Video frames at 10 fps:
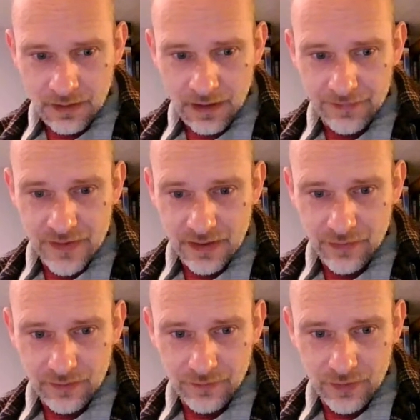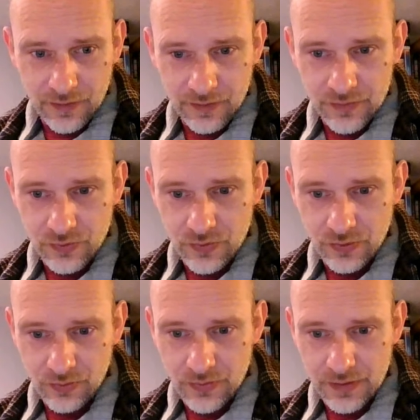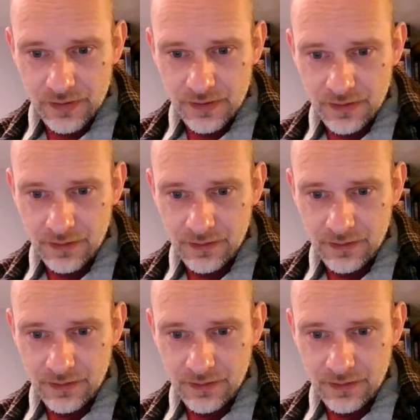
7:30 for Susan Lewis.